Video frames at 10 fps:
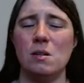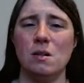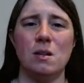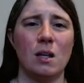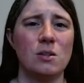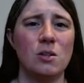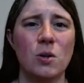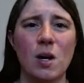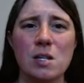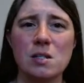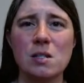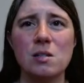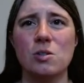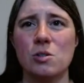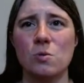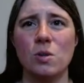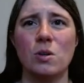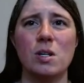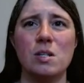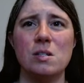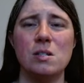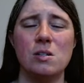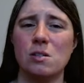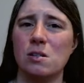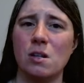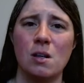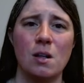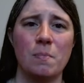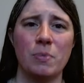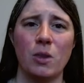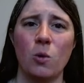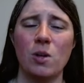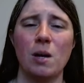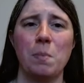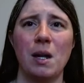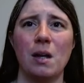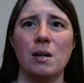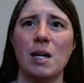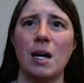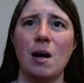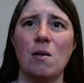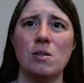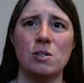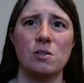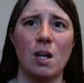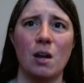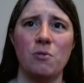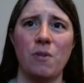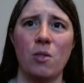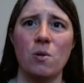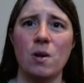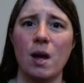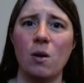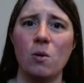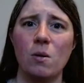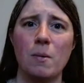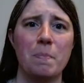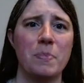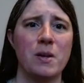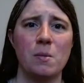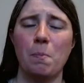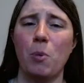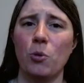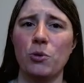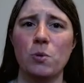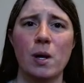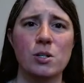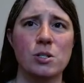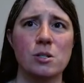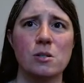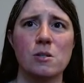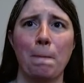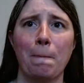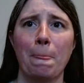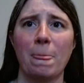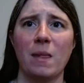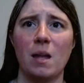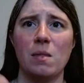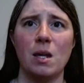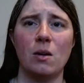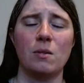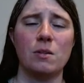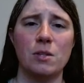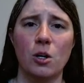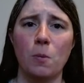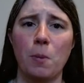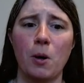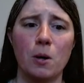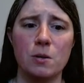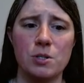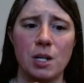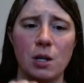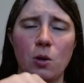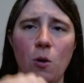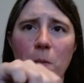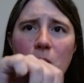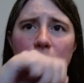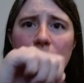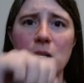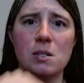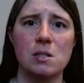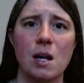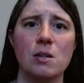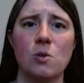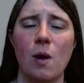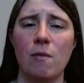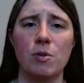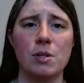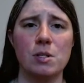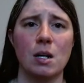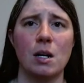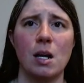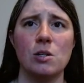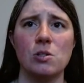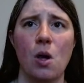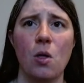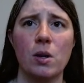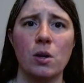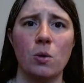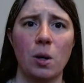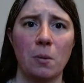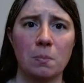nothing crazy, just real easy. Just lower that paint gun down and just kind of feather it out both directions. And then on the thicker part, just get a little bit on that inside so everything's got a nice solid coating.